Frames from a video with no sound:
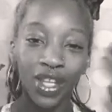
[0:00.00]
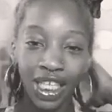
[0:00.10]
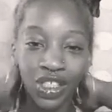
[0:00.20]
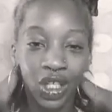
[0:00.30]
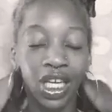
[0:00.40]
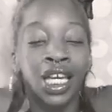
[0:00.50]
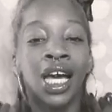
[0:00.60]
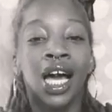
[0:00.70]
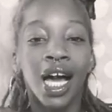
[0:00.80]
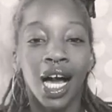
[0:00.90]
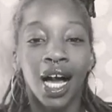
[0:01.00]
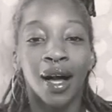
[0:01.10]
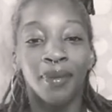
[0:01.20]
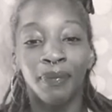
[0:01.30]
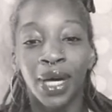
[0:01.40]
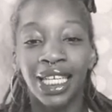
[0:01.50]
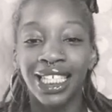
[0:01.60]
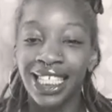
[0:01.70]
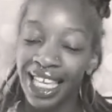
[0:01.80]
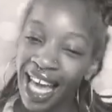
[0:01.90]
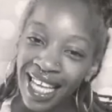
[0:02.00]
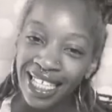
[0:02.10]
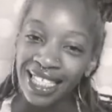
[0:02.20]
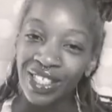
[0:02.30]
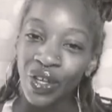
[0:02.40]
shit. But yes,